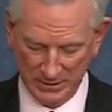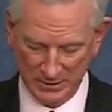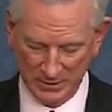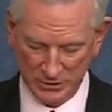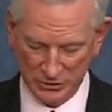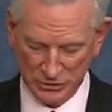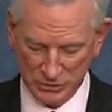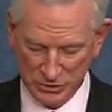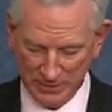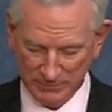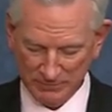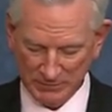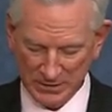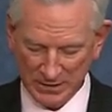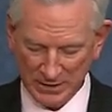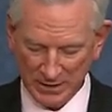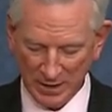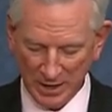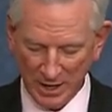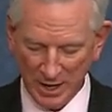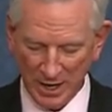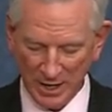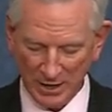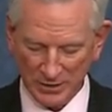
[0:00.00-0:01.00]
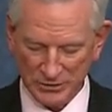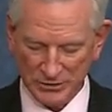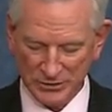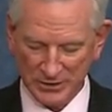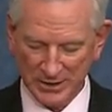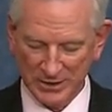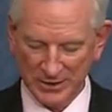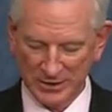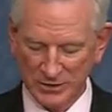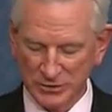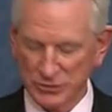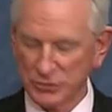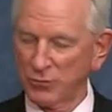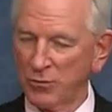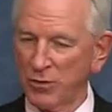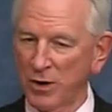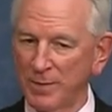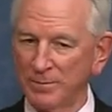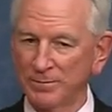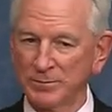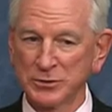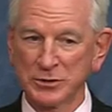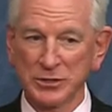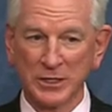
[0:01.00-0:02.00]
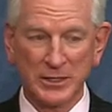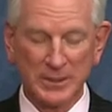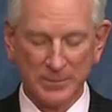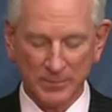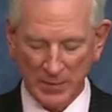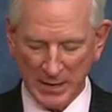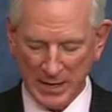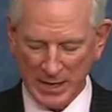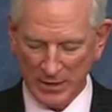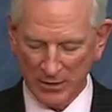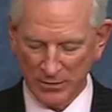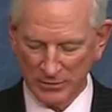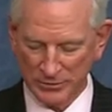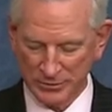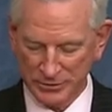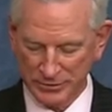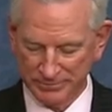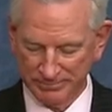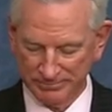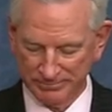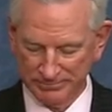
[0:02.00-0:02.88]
Shifting clocks can disrupt sleep patterns,